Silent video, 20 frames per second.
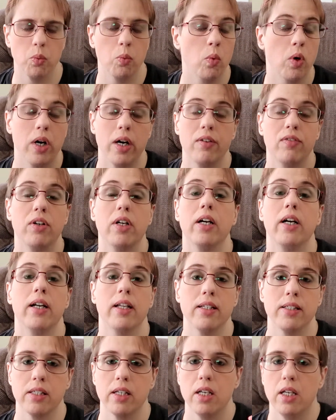whatever it
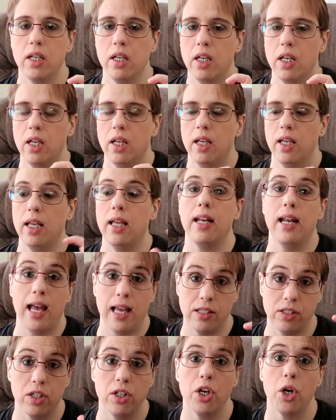is. It
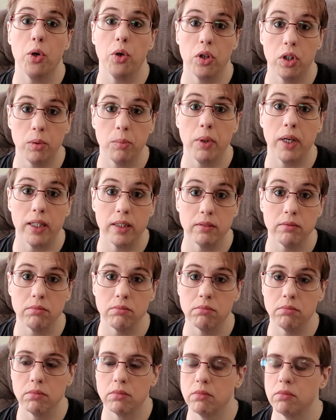has a yogurt button.